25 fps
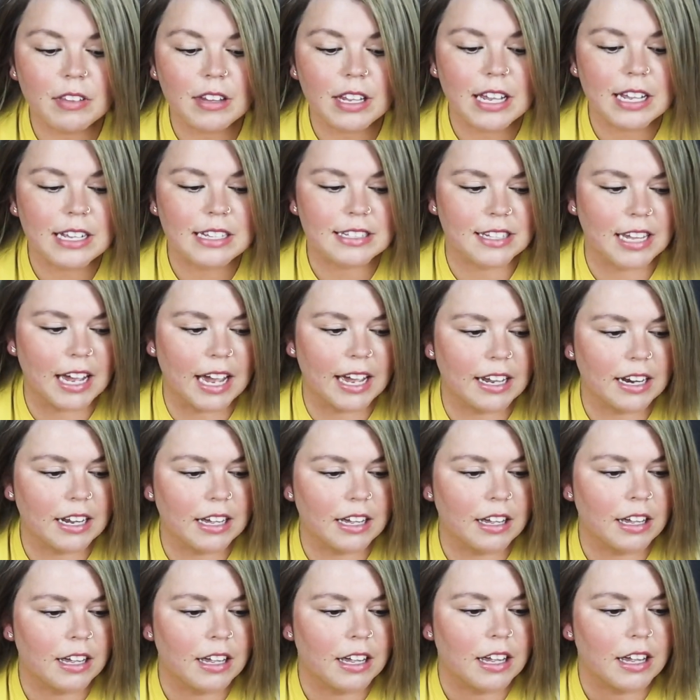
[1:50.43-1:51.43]

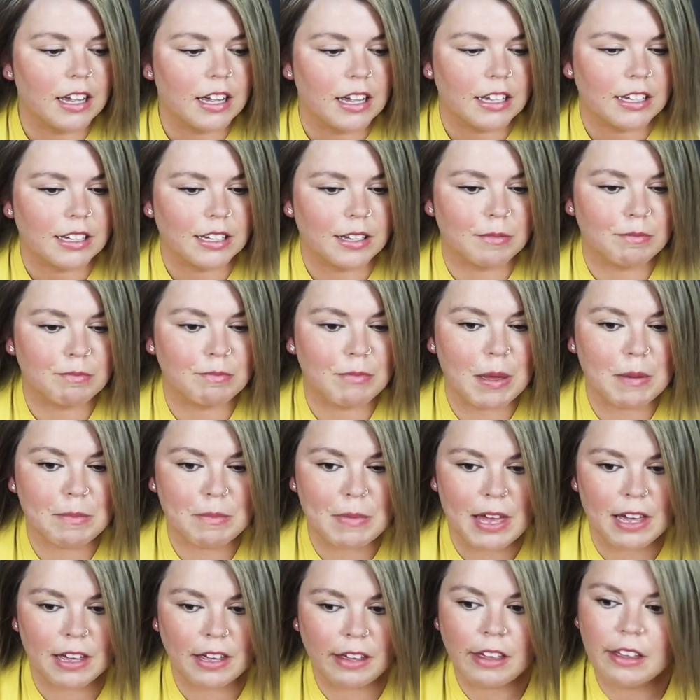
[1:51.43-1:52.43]
Anxiety can
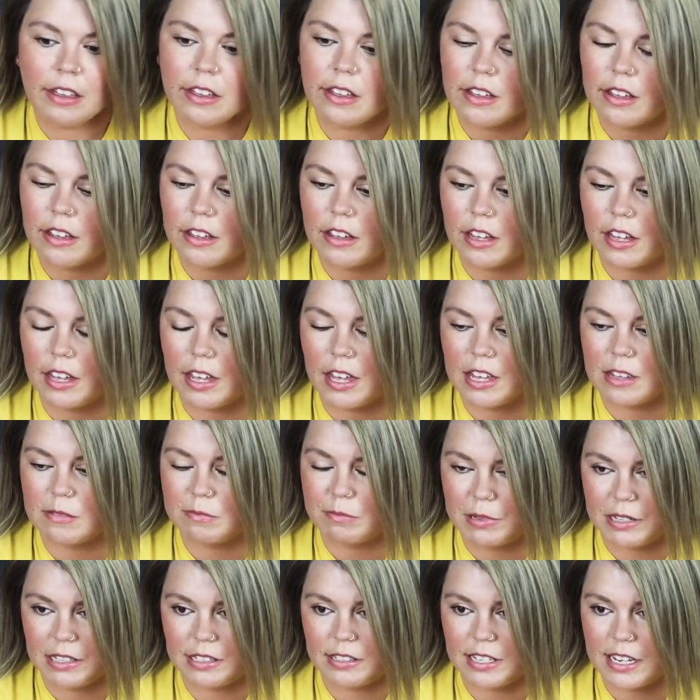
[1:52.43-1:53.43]
mimic, and
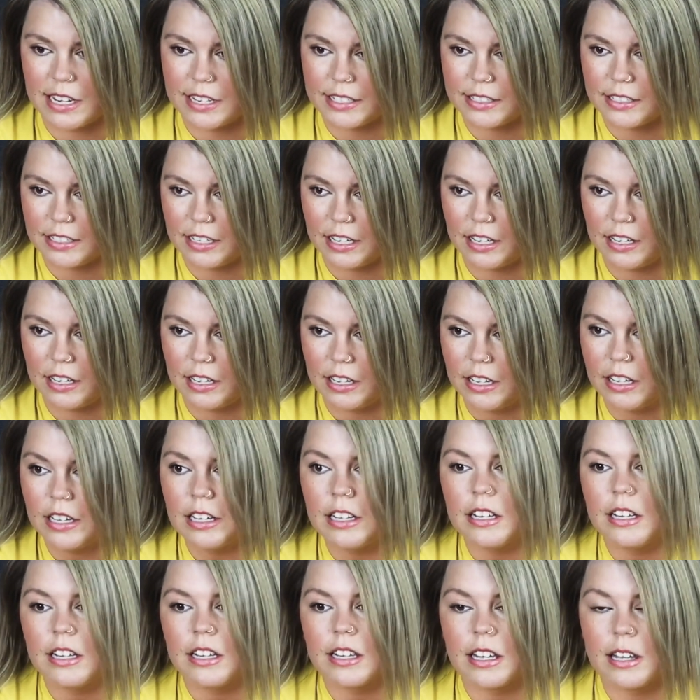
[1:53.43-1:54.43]
PTSD
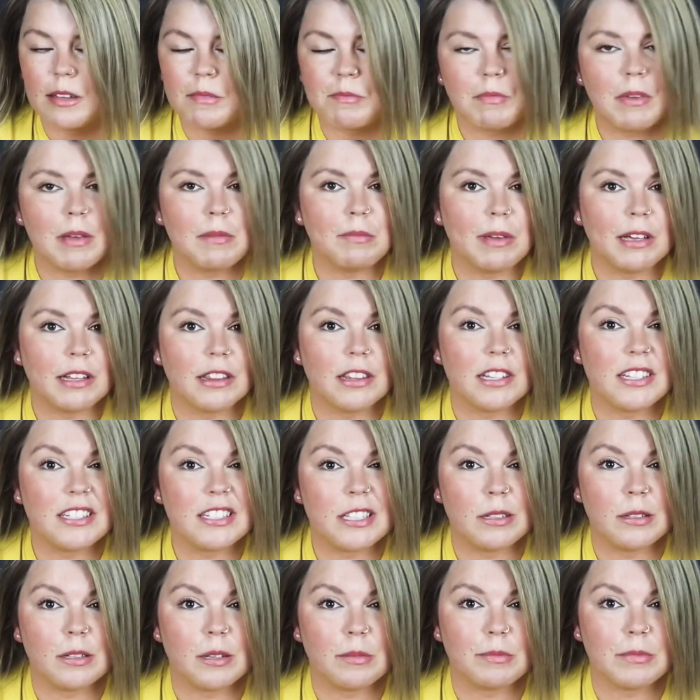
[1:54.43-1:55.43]
can mimic the
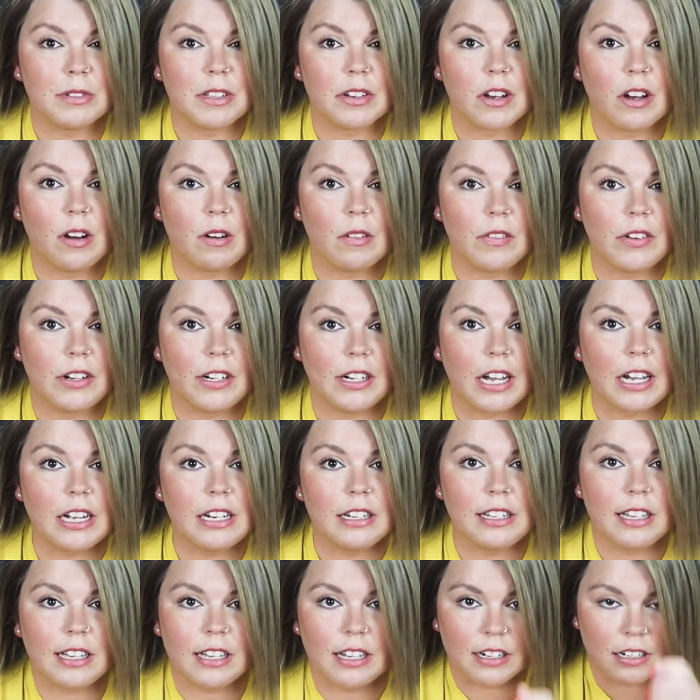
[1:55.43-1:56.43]
symptoms of
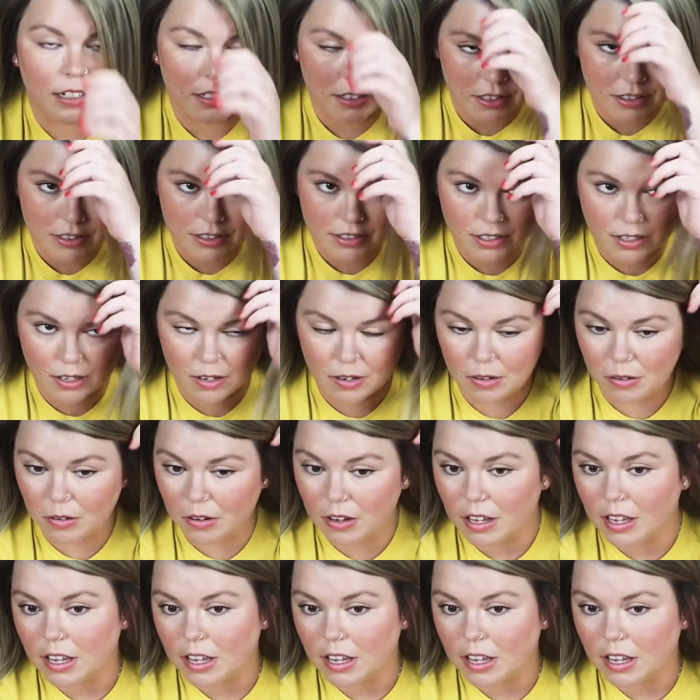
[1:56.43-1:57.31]
COVID-19. So